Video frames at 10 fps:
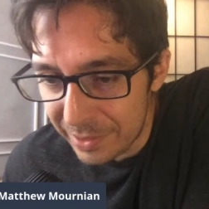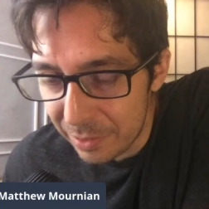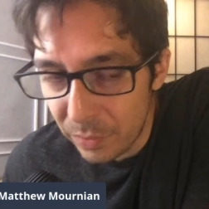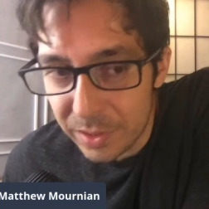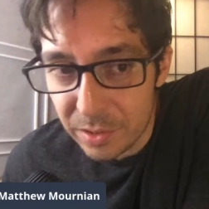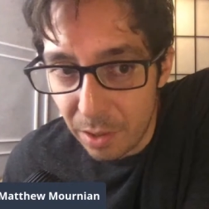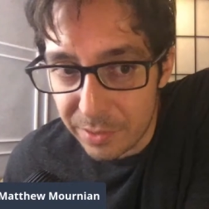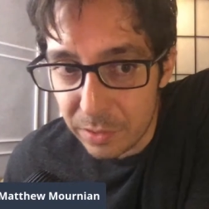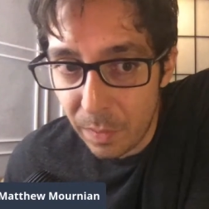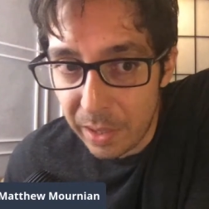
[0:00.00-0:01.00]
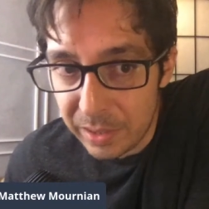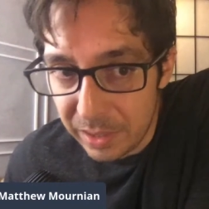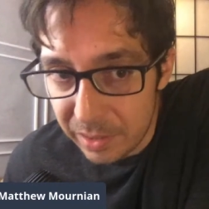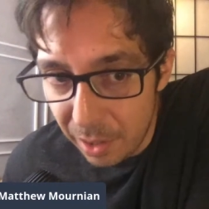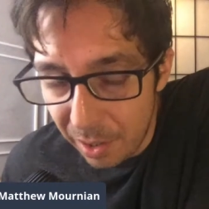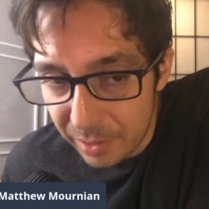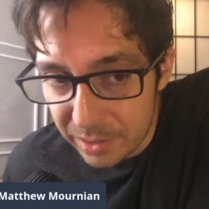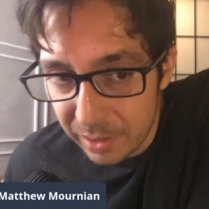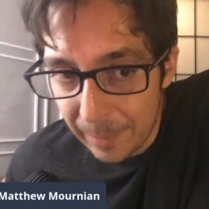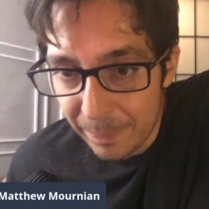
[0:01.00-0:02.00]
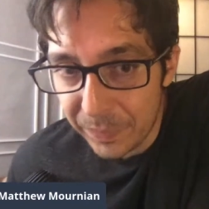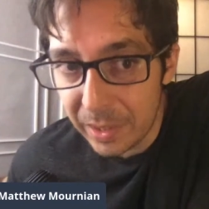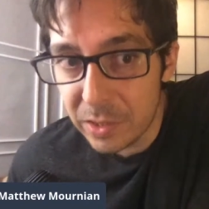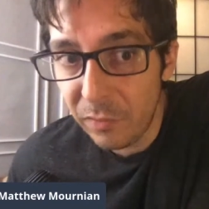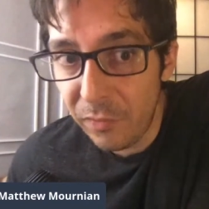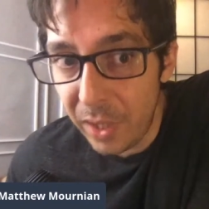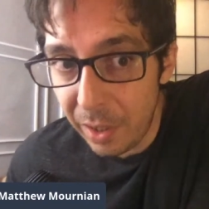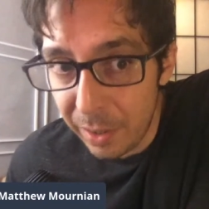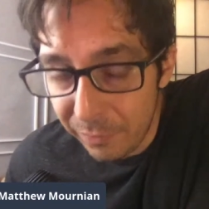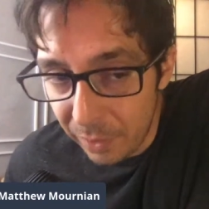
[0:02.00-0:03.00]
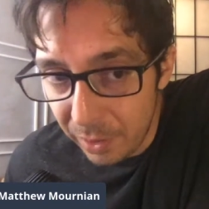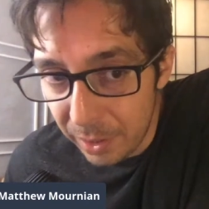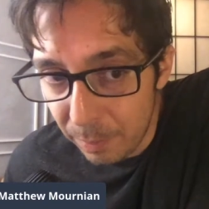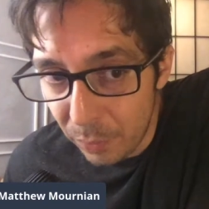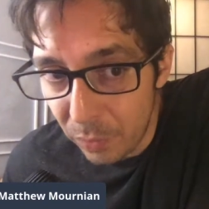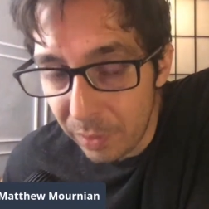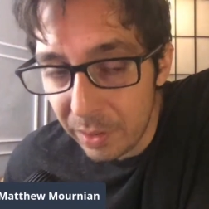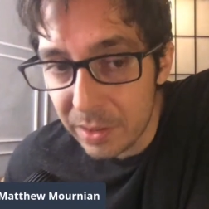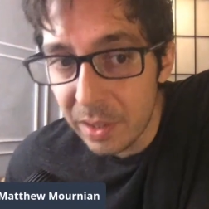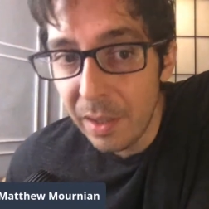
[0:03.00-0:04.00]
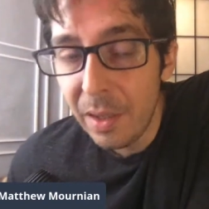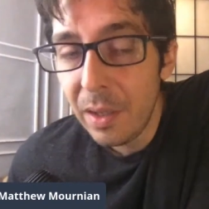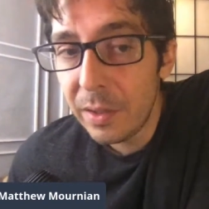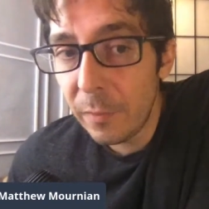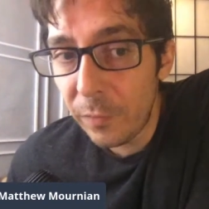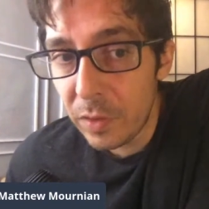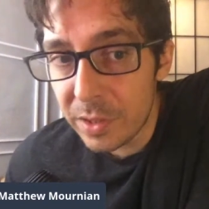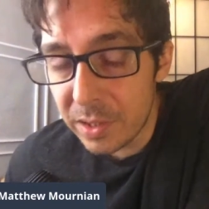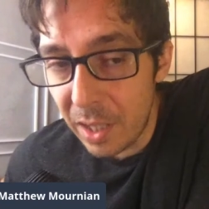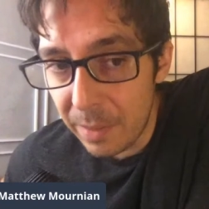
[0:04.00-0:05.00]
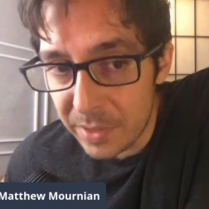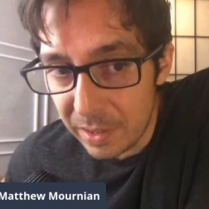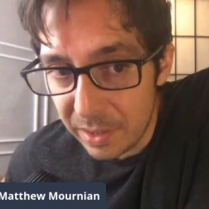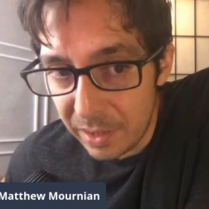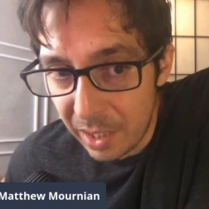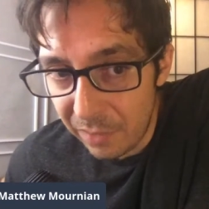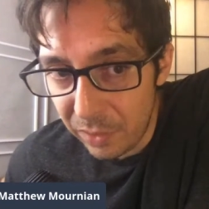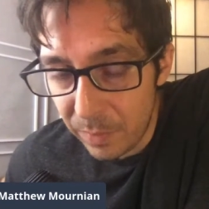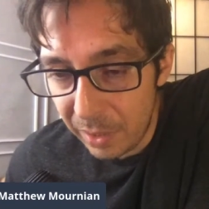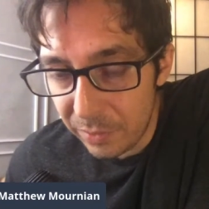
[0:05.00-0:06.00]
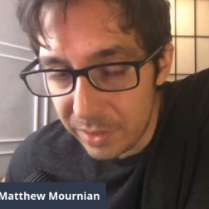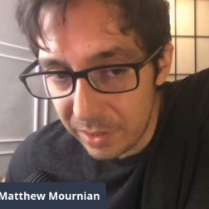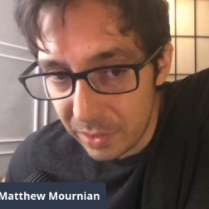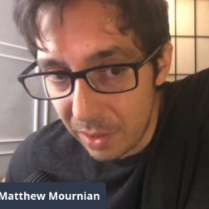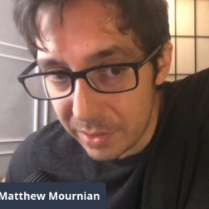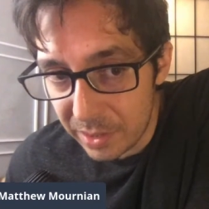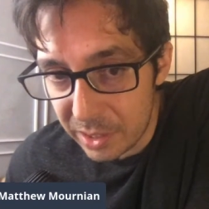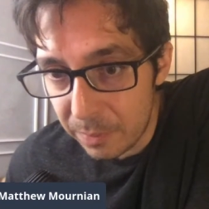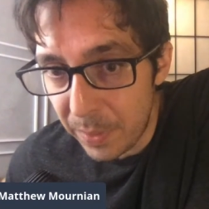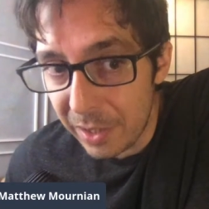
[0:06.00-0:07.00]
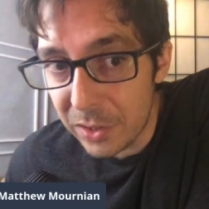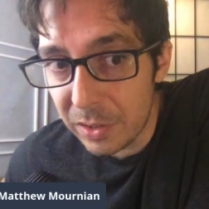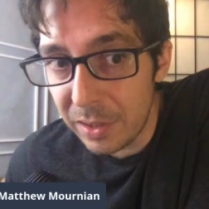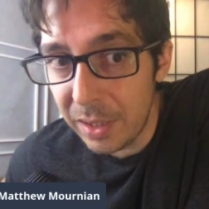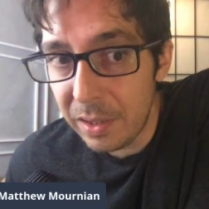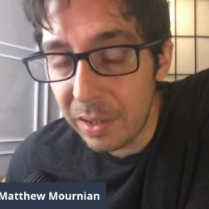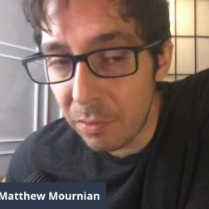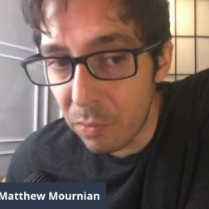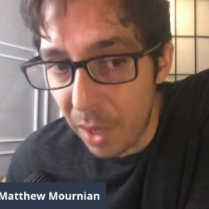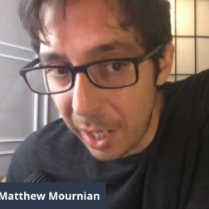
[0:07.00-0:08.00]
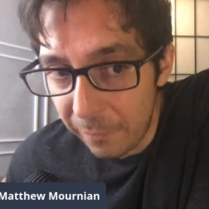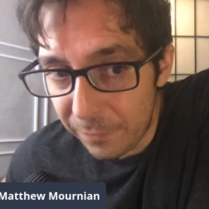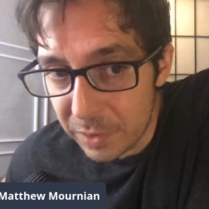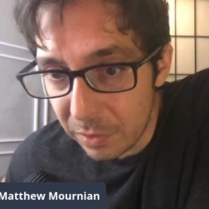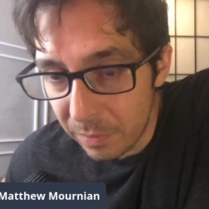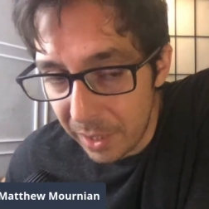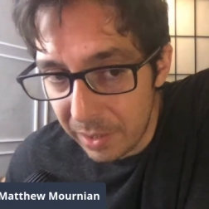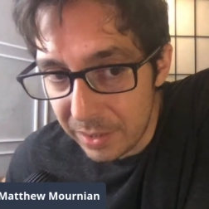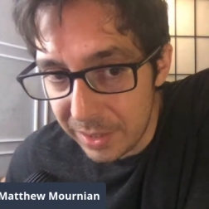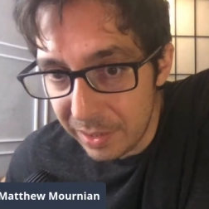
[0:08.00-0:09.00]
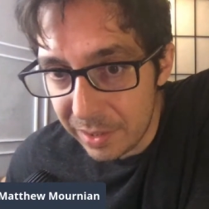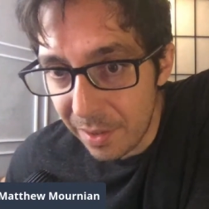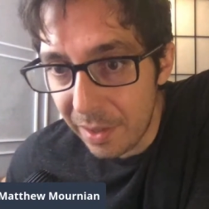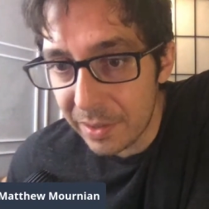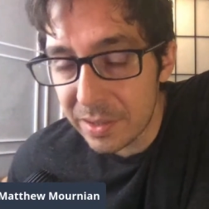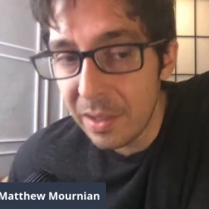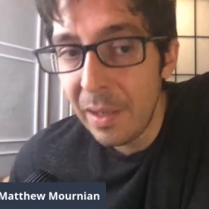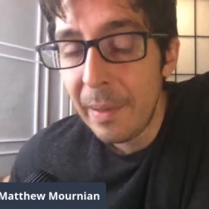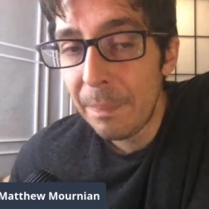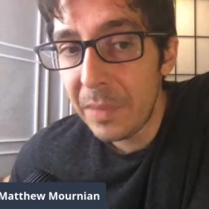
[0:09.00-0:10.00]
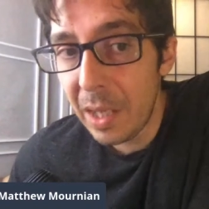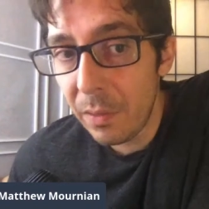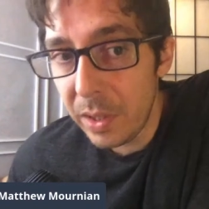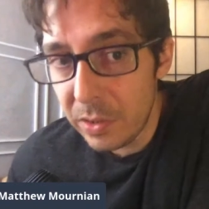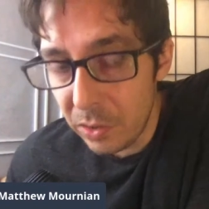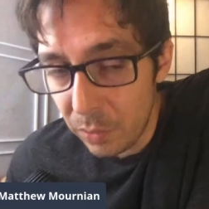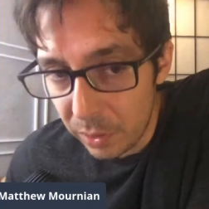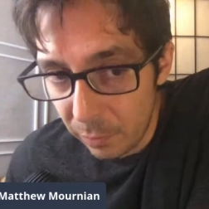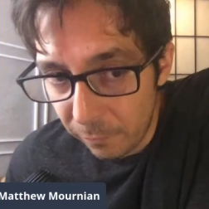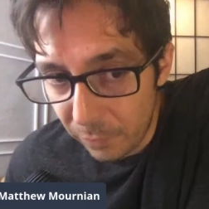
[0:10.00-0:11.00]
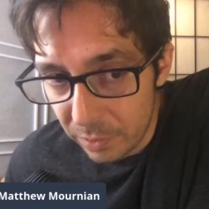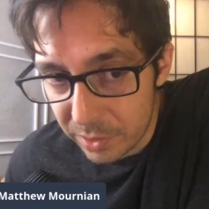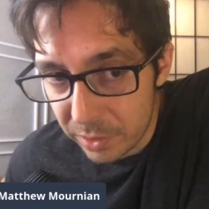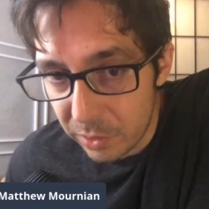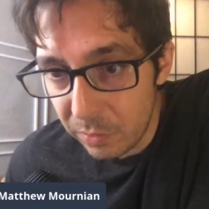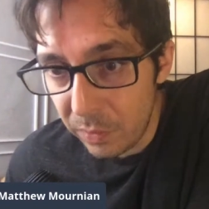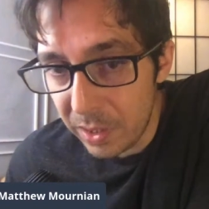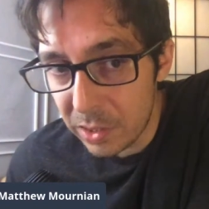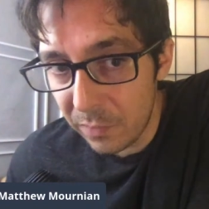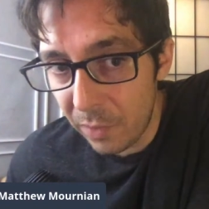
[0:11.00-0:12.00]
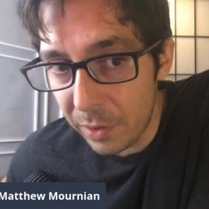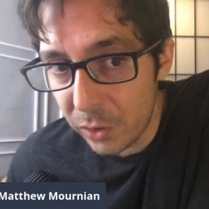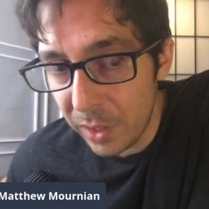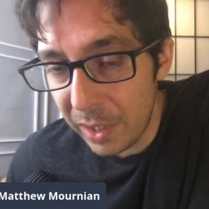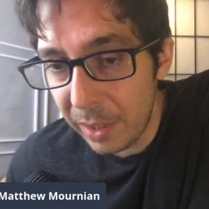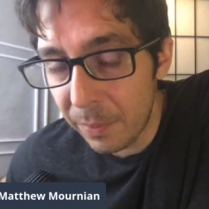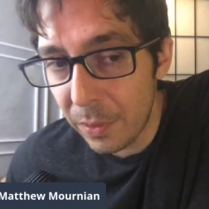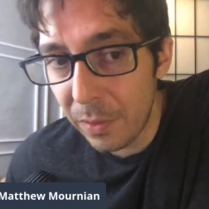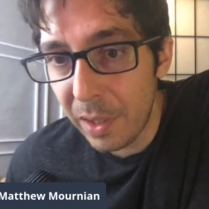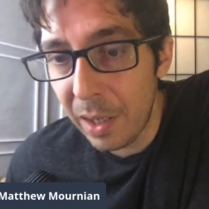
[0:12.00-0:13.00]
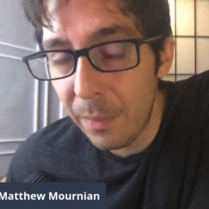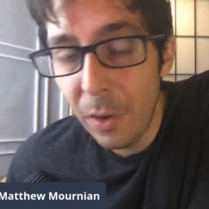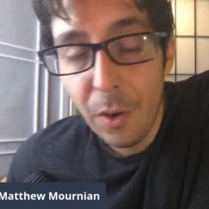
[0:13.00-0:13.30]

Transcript: So, which is also why detoxing is very, very important. The first times I did the heavy metal detox, especially the Rife terrain detox that we do in the first 2 weeks of our training program.